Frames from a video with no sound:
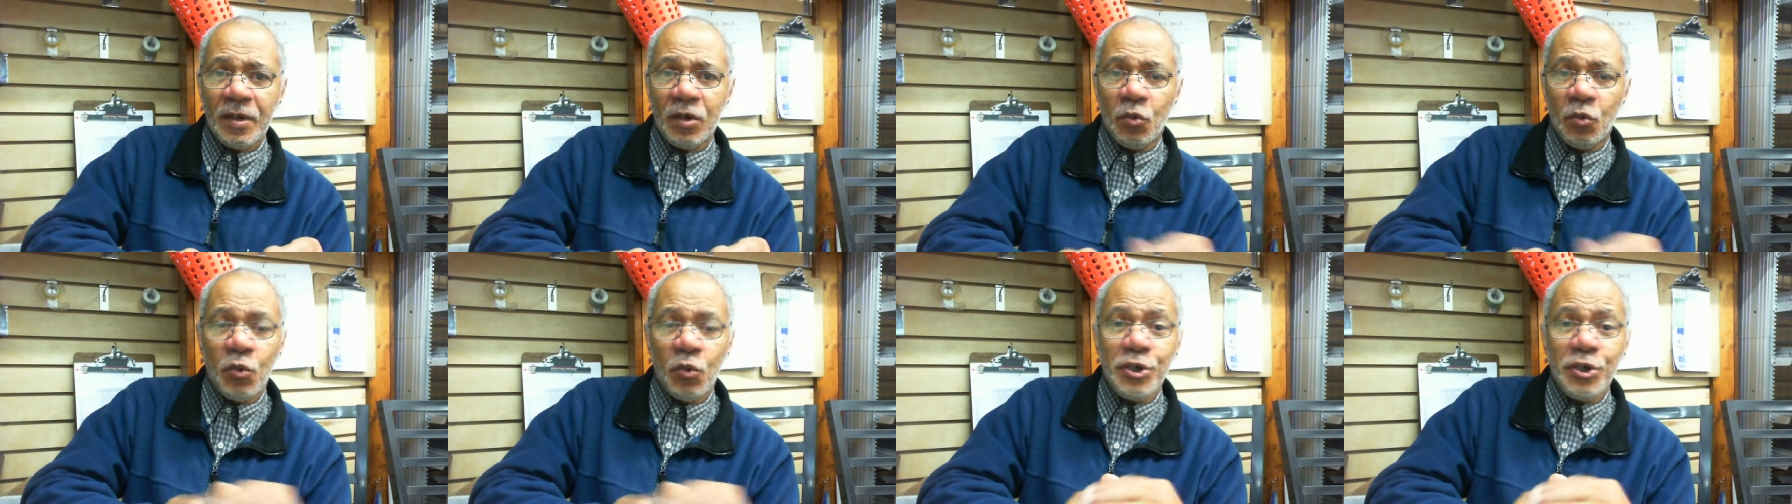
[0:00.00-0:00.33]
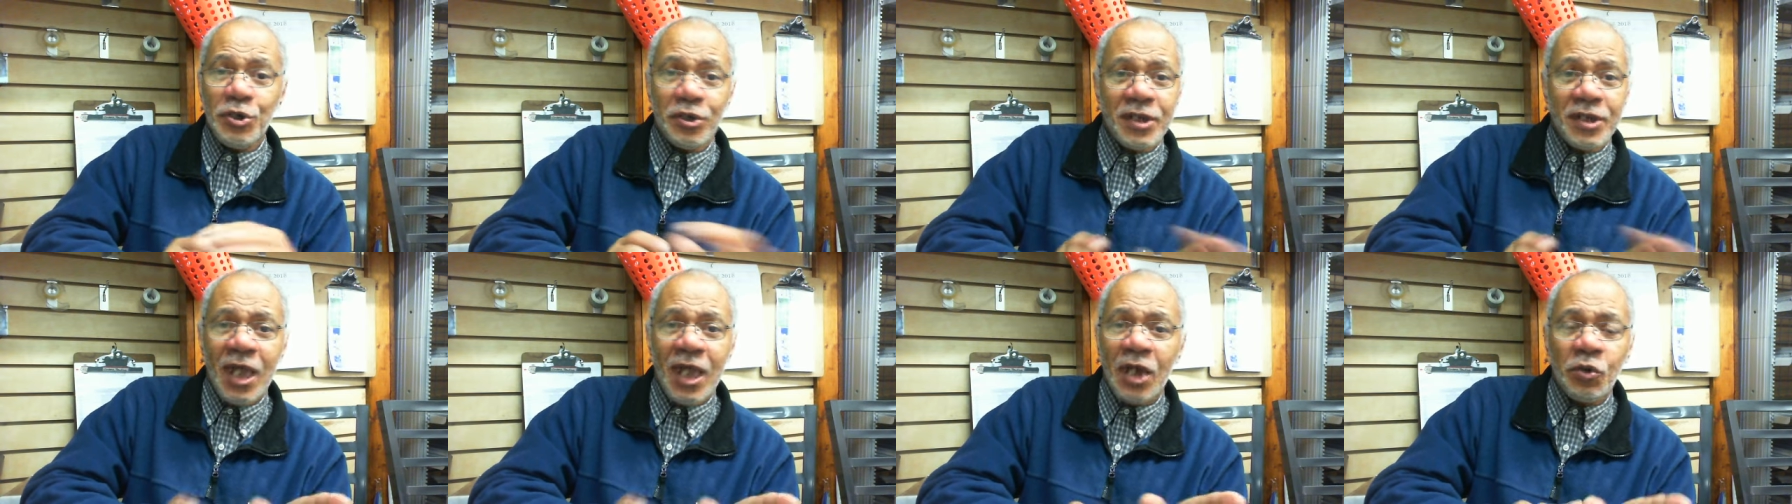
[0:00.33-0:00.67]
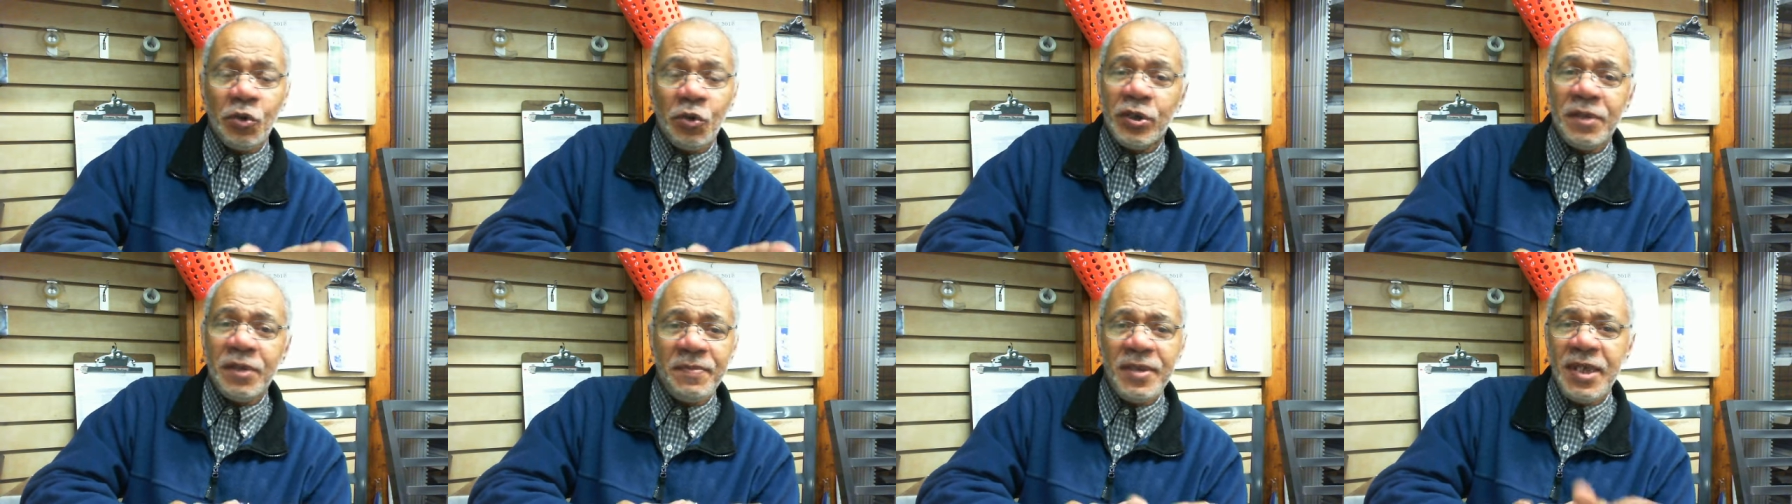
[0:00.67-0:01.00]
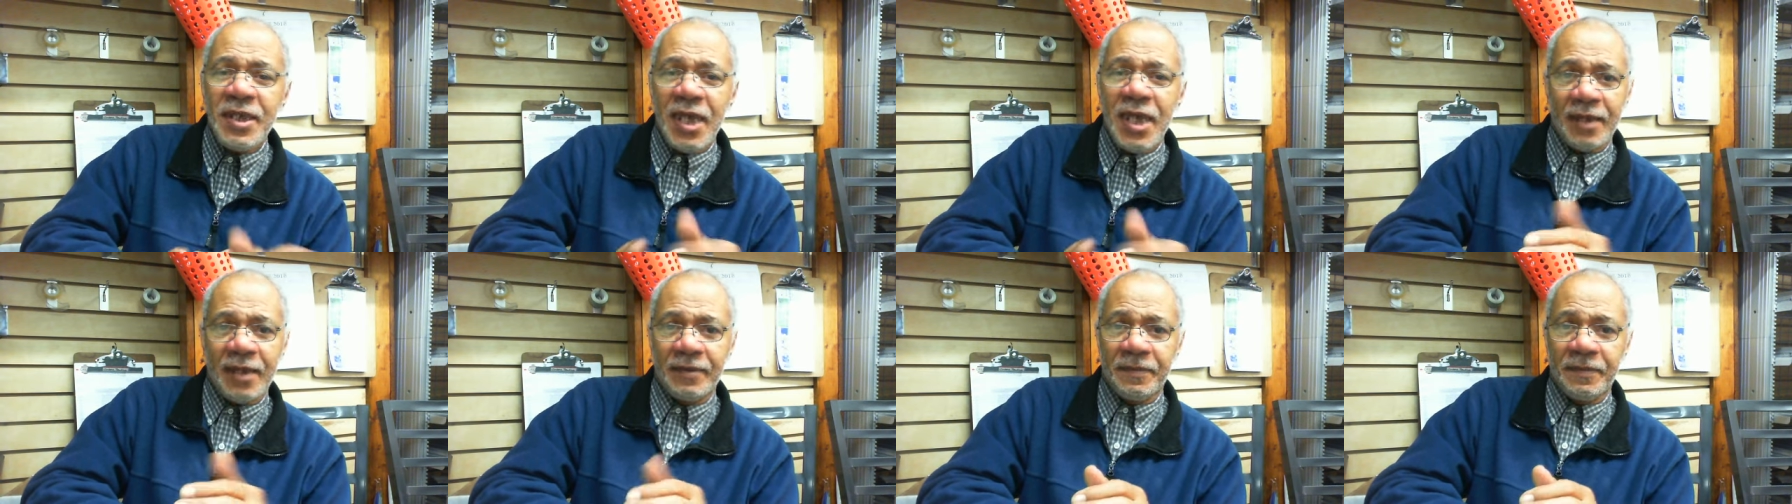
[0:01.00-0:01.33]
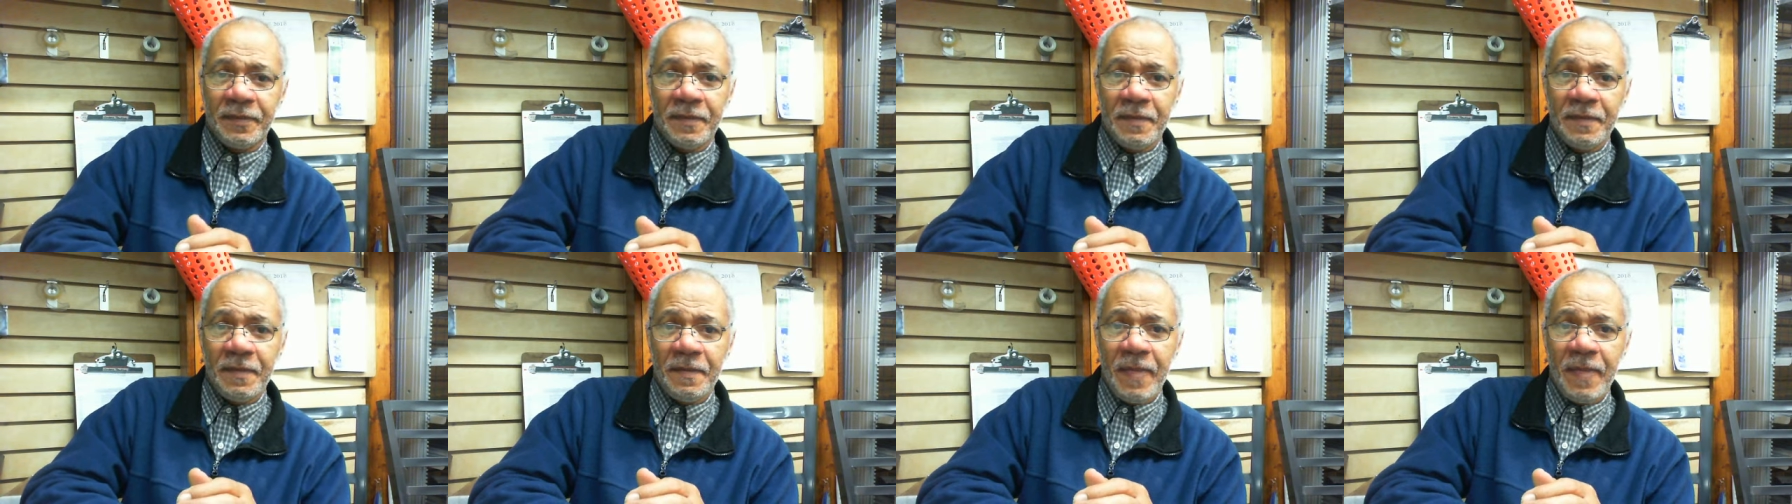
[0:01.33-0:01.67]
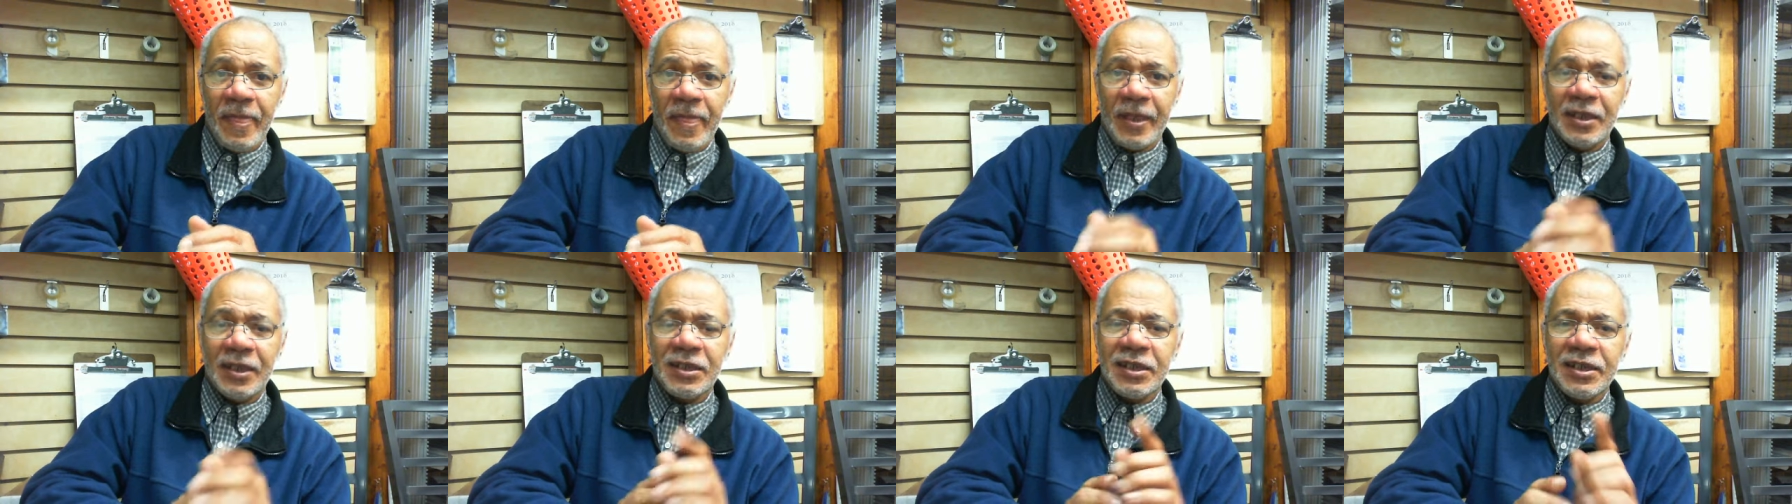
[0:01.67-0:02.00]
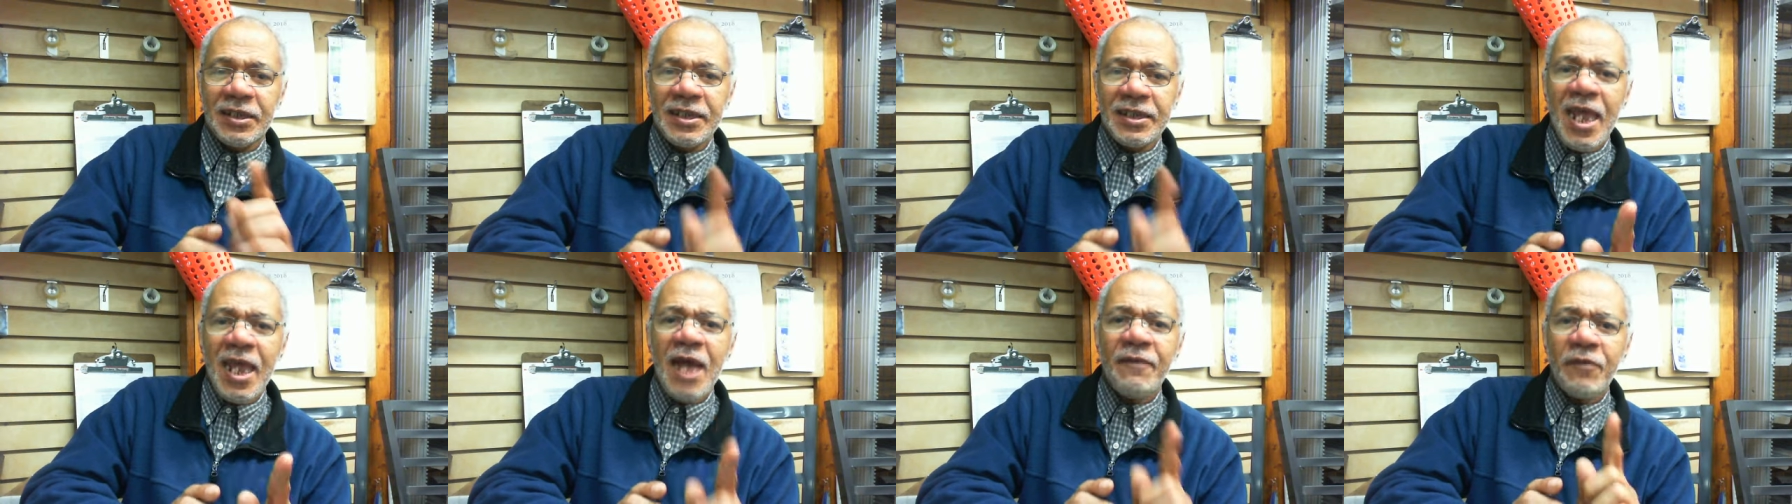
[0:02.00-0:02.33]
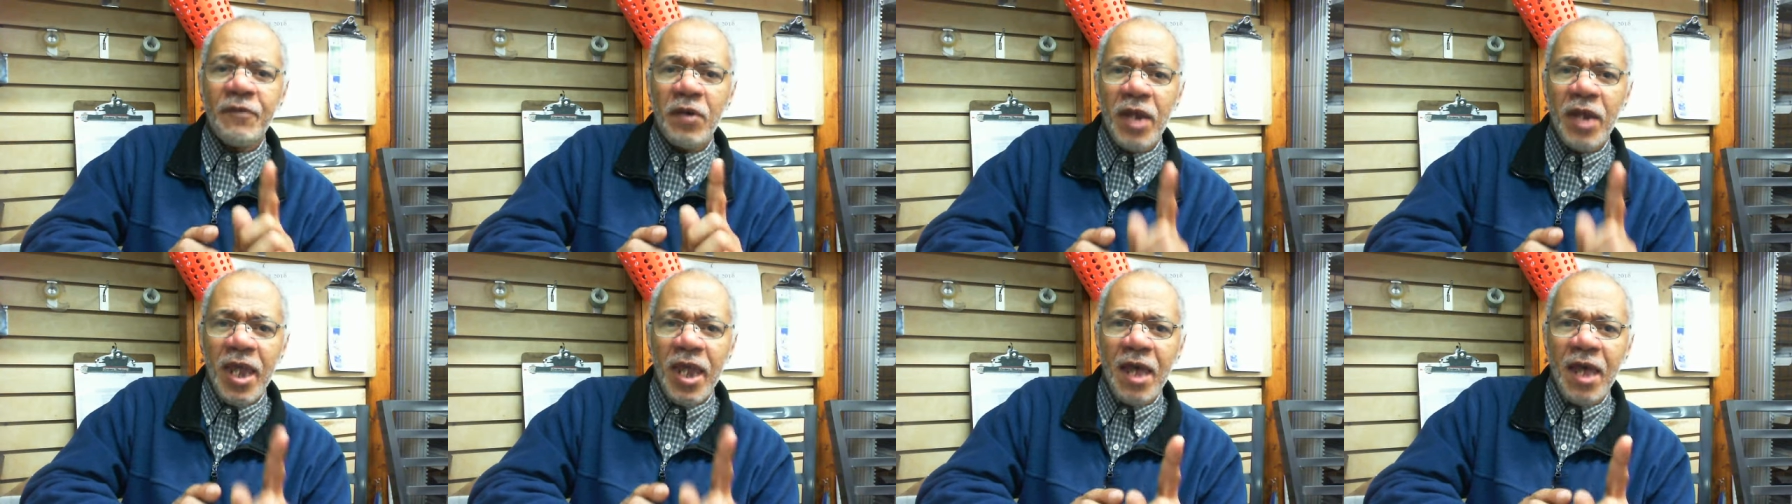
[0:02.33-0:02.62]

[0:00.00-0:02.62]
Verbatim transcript: where you're not going to be at. Never,